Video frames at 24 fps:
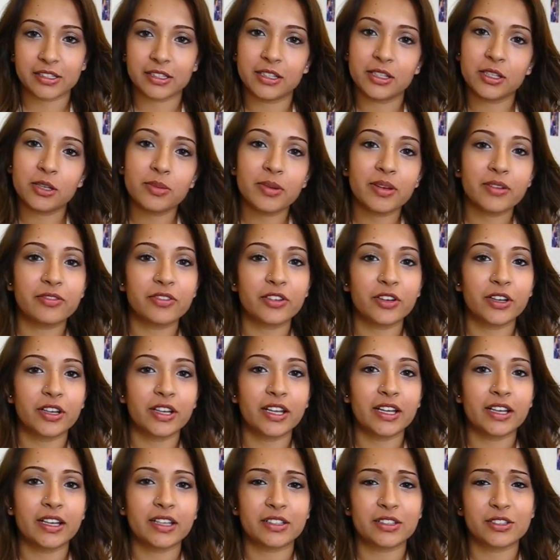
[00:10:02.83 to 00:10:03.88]
is a little bit
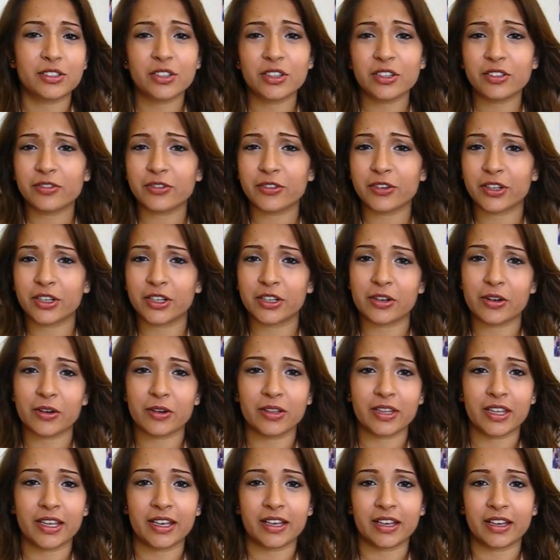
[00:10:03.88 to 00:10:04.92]
flirty. It's good for, you
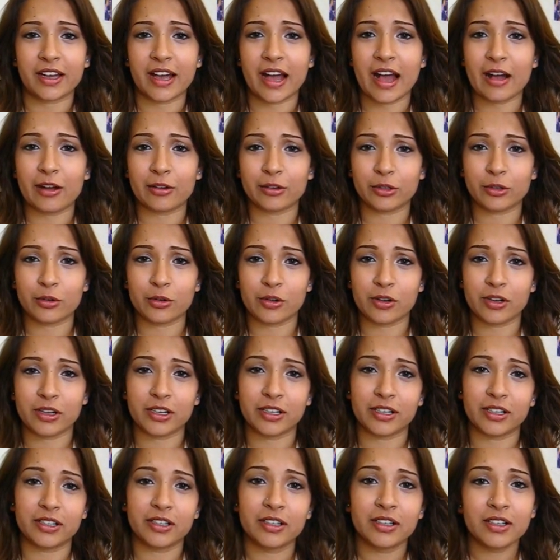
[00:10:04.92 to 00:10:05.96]
know, like a
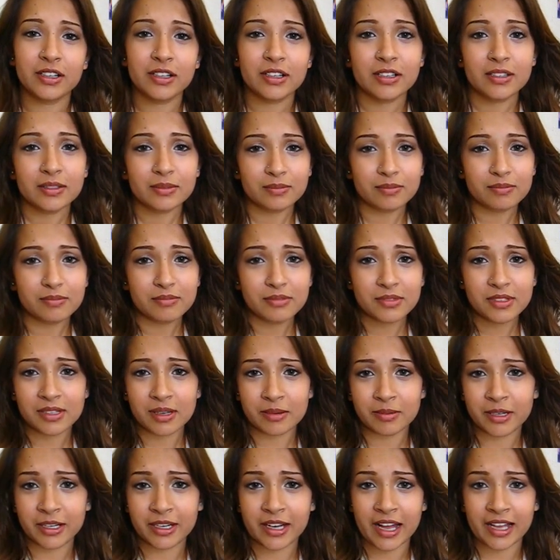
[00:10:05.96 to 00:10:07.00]
outdoor
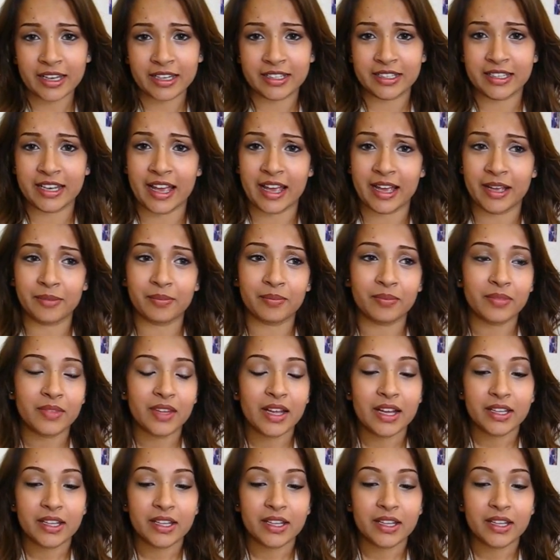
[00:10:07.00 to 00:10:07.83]
summer kind of date.